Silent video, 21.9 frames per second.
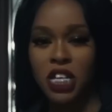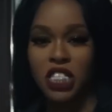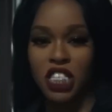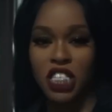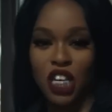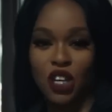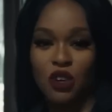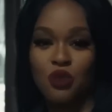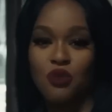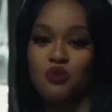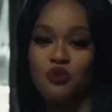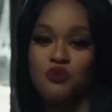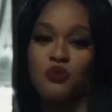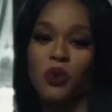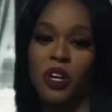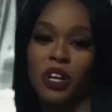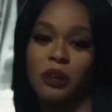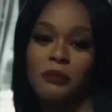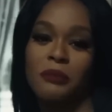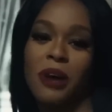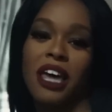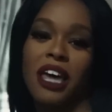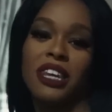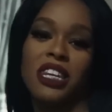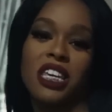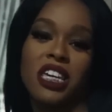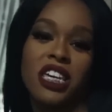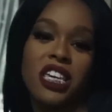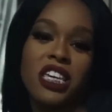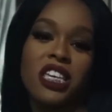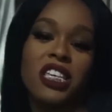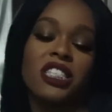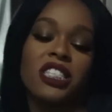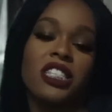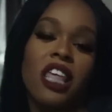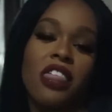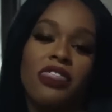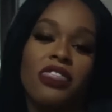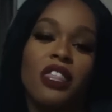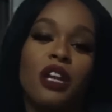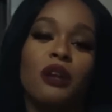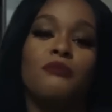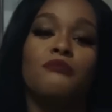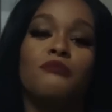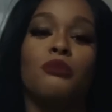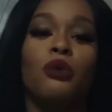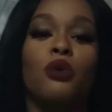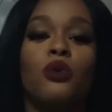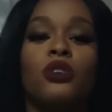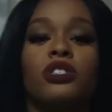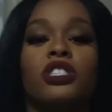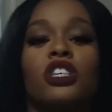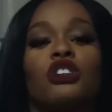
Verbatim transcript: Banks, traded back and forth punches with Lil